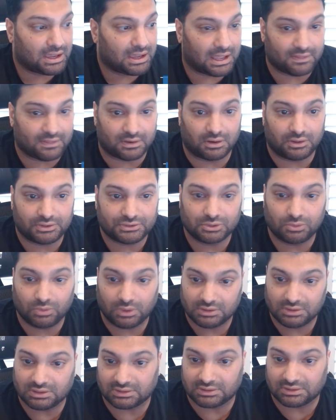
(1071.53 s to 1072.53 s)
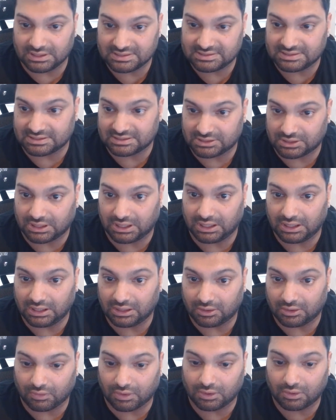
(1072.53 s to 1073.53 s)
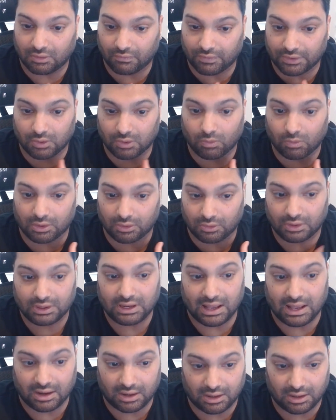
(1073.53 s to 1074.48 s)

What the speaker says: And then also one of the things that's key and critical that you want to look at,